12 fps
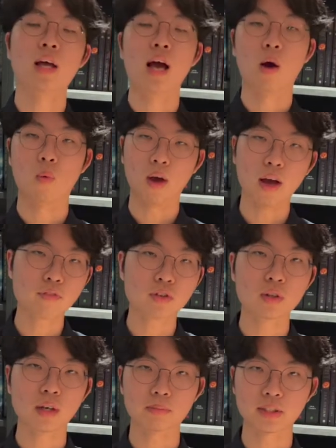
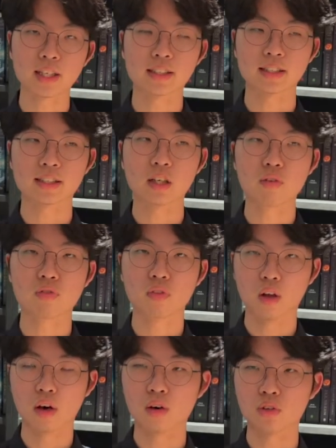However, I'm saying that self love,